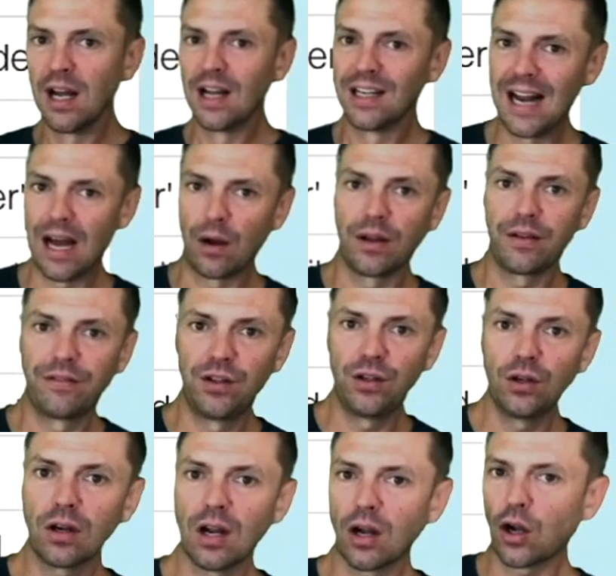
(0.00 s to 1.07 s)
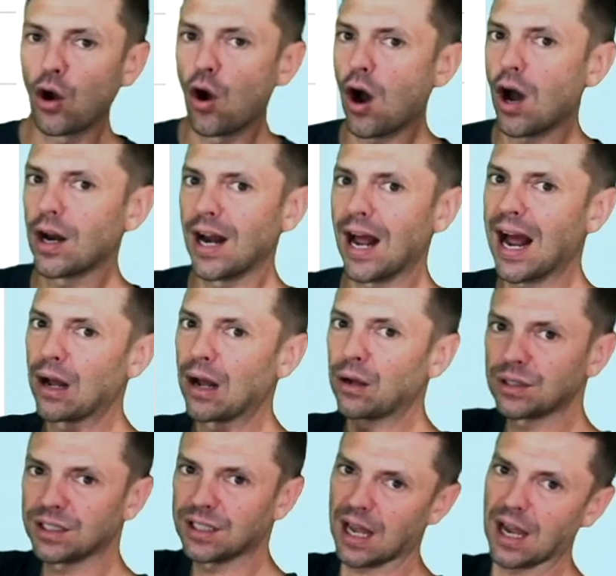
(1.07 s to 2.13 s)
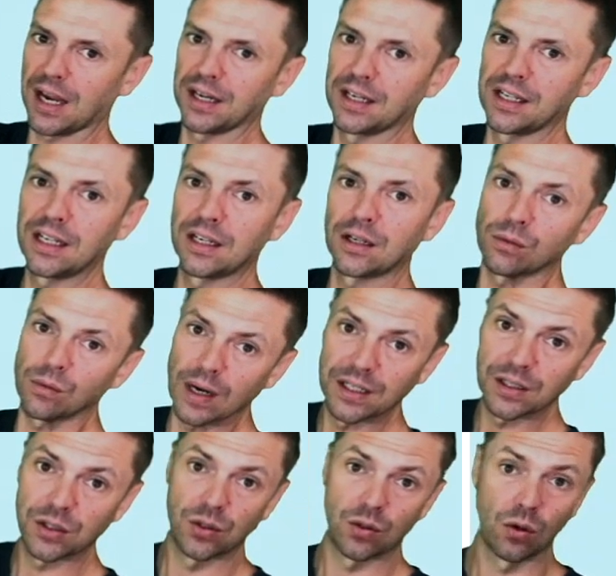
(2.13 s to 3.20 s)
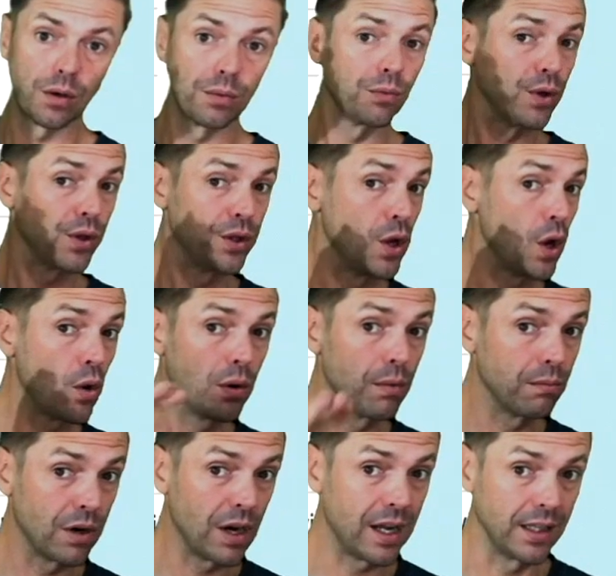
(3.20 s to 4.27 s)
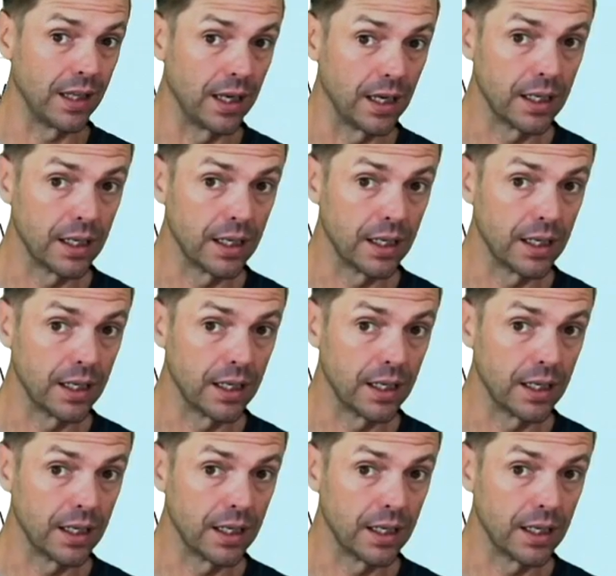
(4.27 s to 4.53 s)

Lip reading: Now, if you're caught outside in a rainstorm with no umbrella,